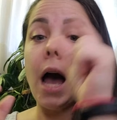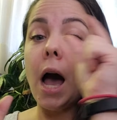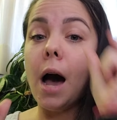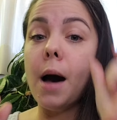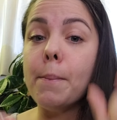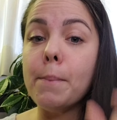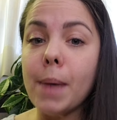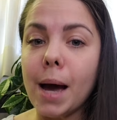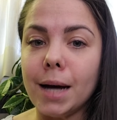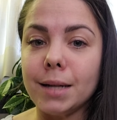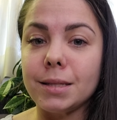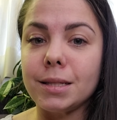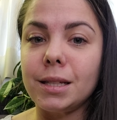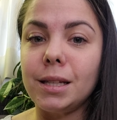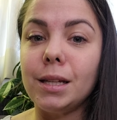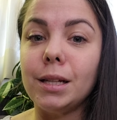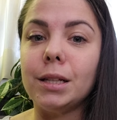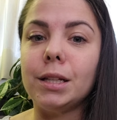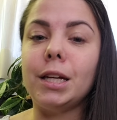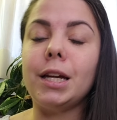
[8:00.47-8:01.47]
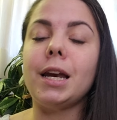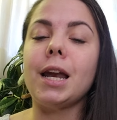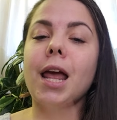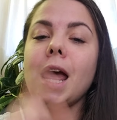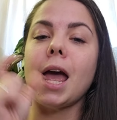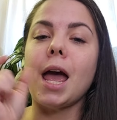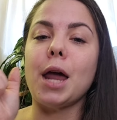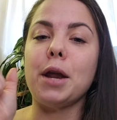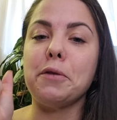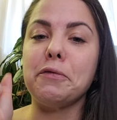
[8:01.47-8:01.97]
a masculine
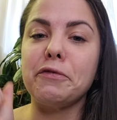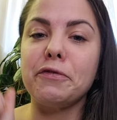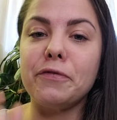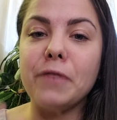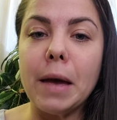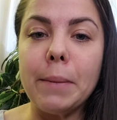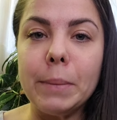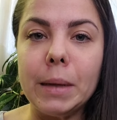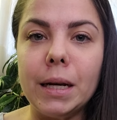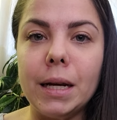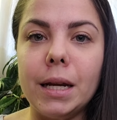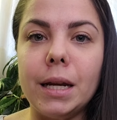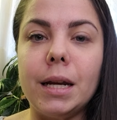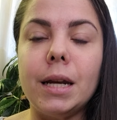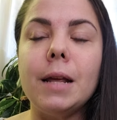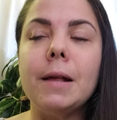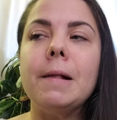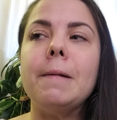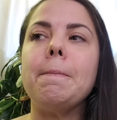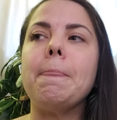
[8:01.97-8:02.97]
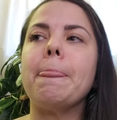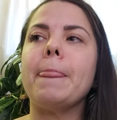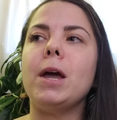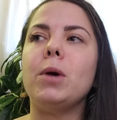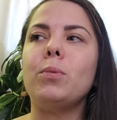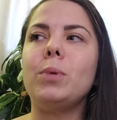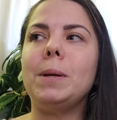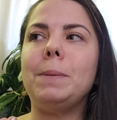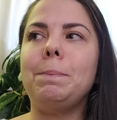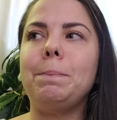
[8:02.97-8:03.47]
and a feminine. It
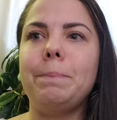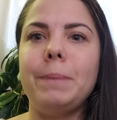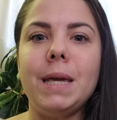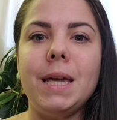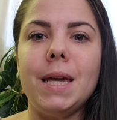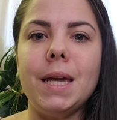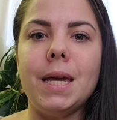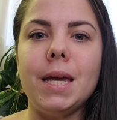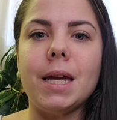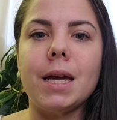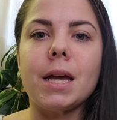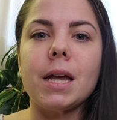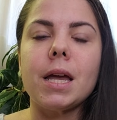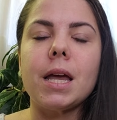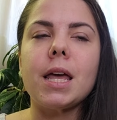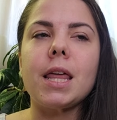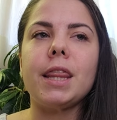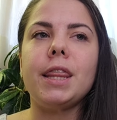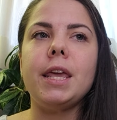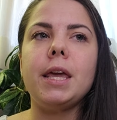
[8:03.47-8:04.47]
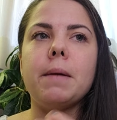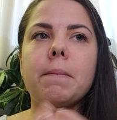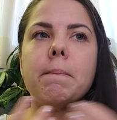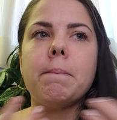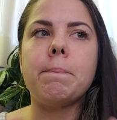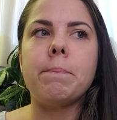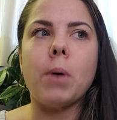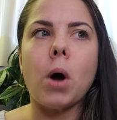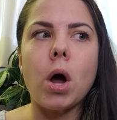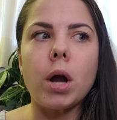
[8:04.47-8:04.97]
would be the
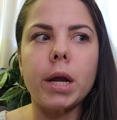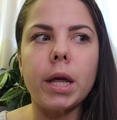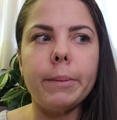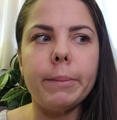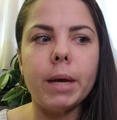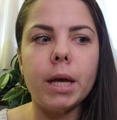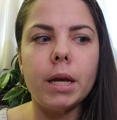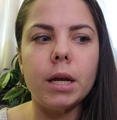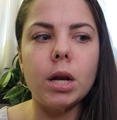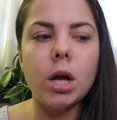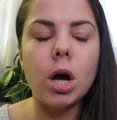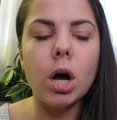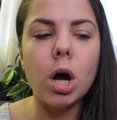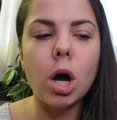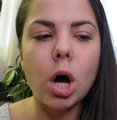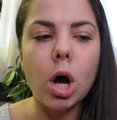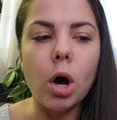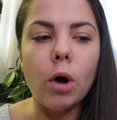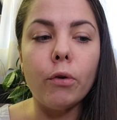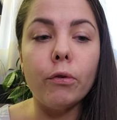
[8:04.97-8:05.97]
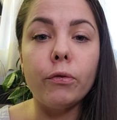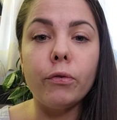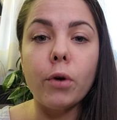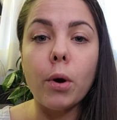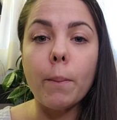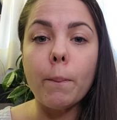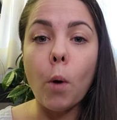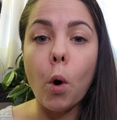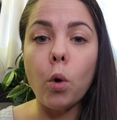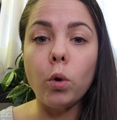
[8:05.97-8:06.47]
embodiment of
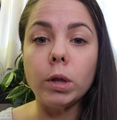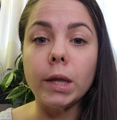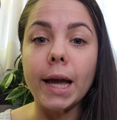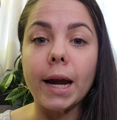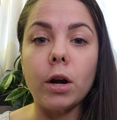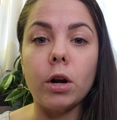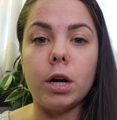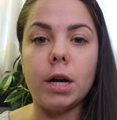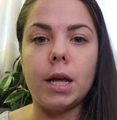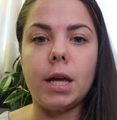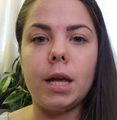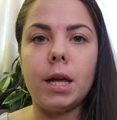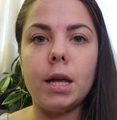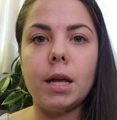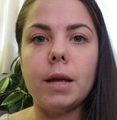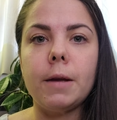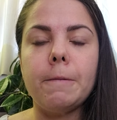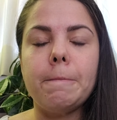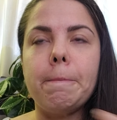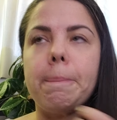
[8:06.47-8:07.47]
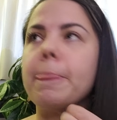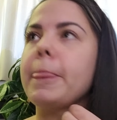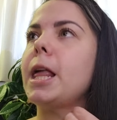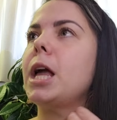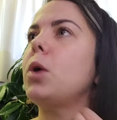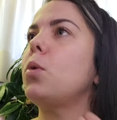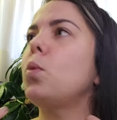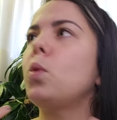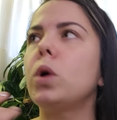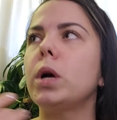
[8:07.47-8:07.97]
polarity.
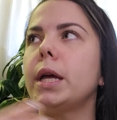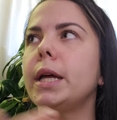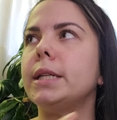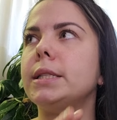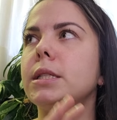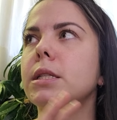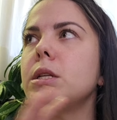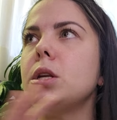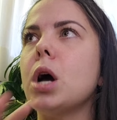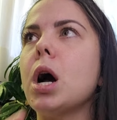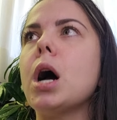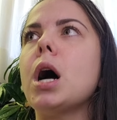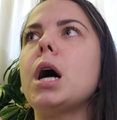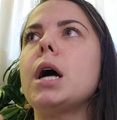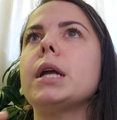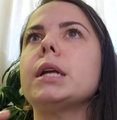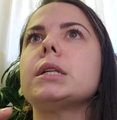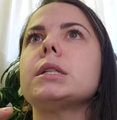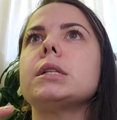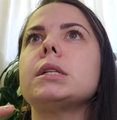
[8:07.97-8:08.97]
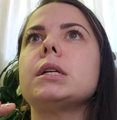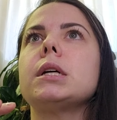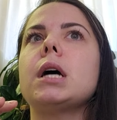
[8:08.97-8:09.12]
It's not